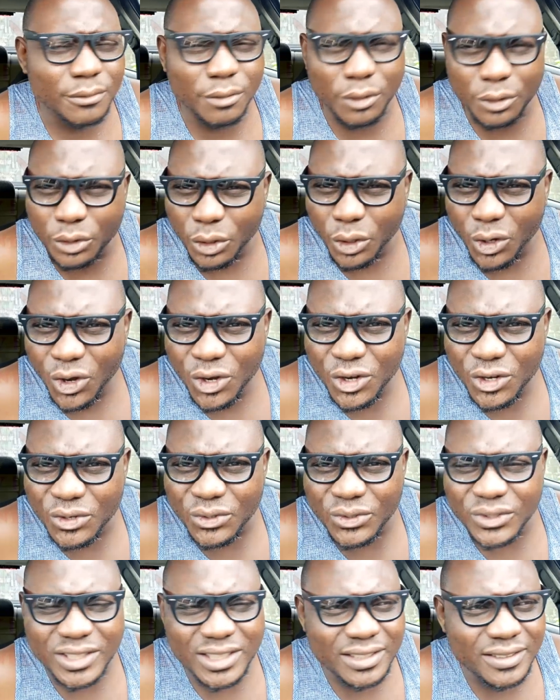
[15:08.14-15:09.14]
For your own
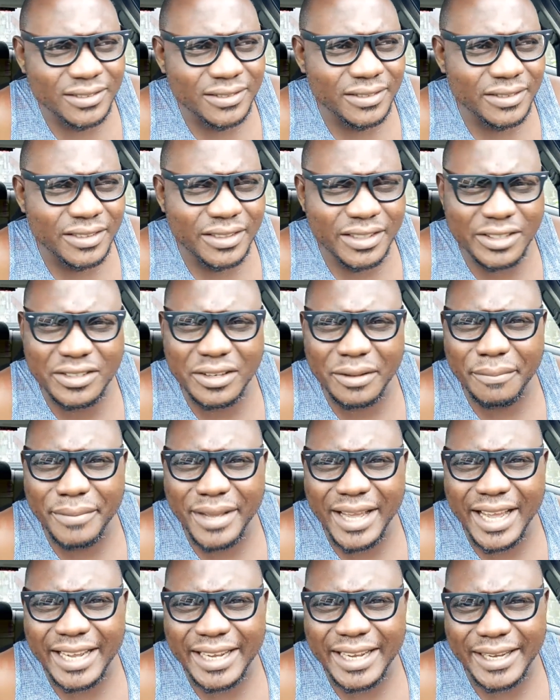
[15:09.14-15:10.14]
good,
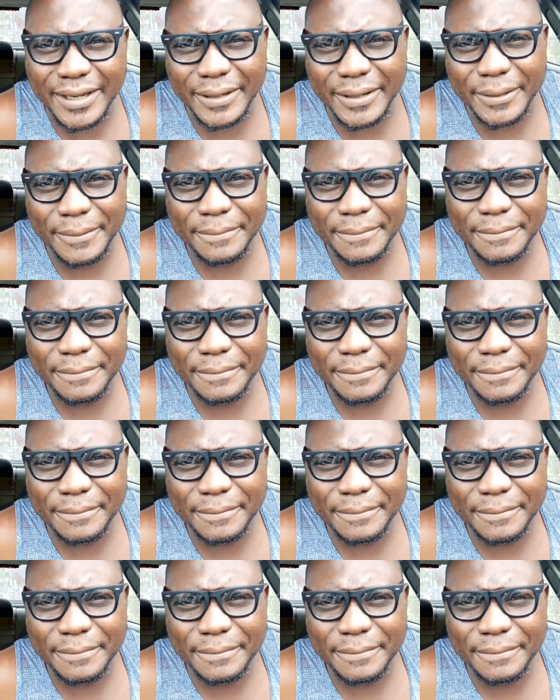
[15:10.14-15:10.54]
disembark.